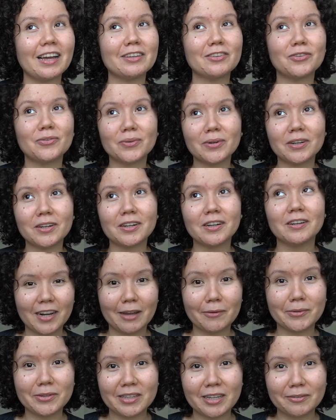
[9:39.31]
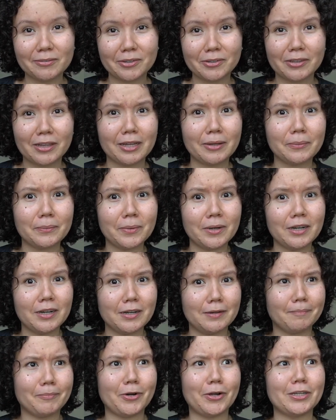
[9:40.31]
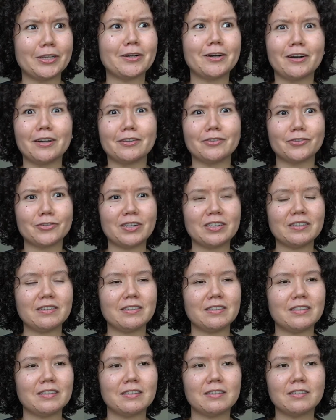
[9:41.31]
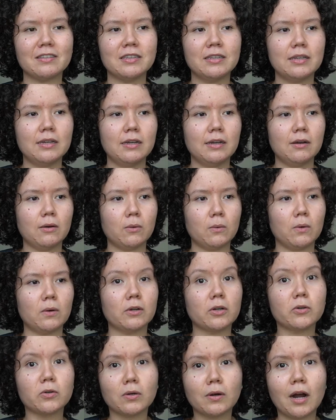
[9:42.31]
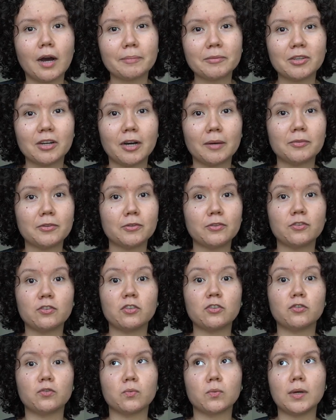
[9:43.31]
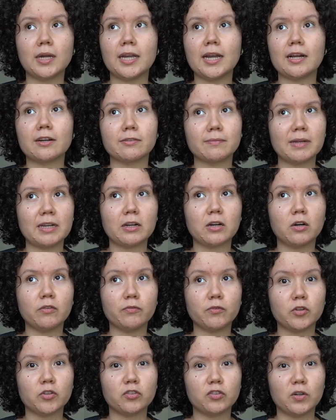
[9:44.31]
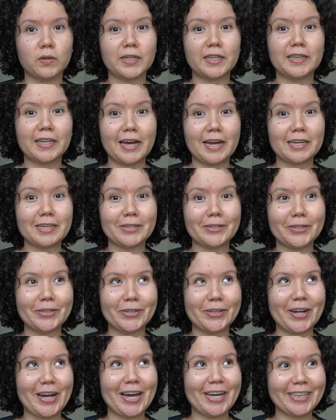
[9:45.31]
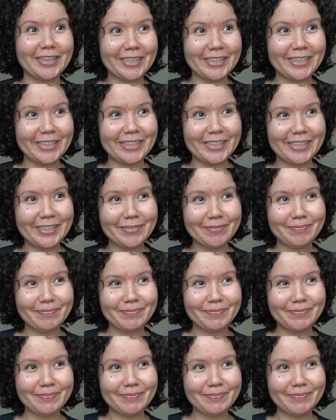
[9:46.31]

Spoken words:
I swear I would never like wear bodycon dresses or crop top. It was just way out of my comfort zone, and that year I did.